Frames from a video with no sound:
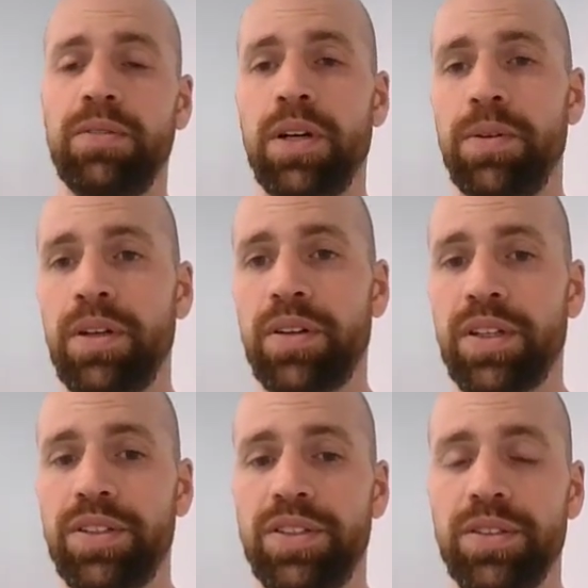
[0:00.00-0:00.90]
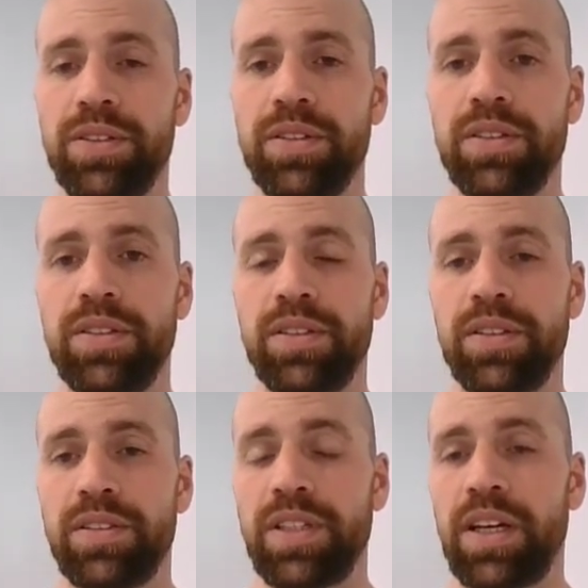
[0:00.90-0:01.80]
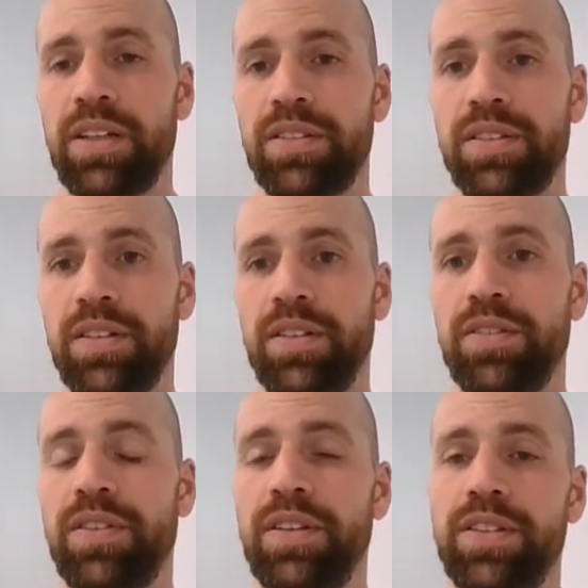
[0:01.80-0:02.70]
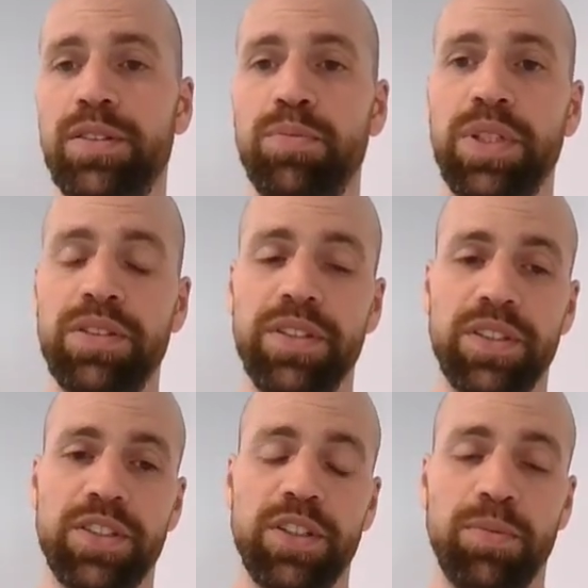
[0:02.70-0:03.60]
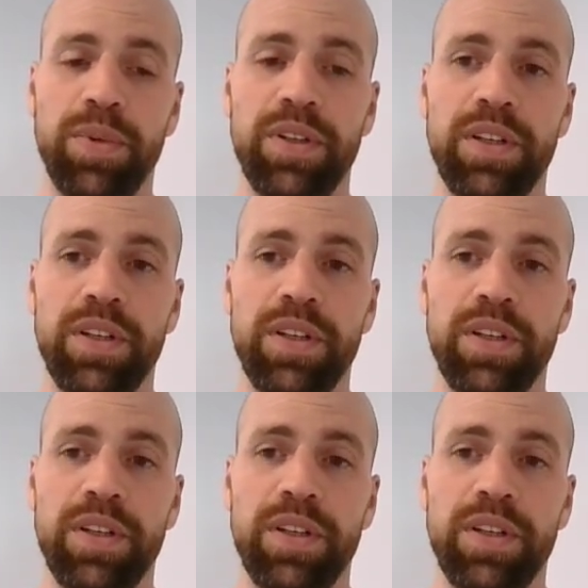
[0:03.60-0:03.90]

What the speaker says: where we look into the tasks of this period job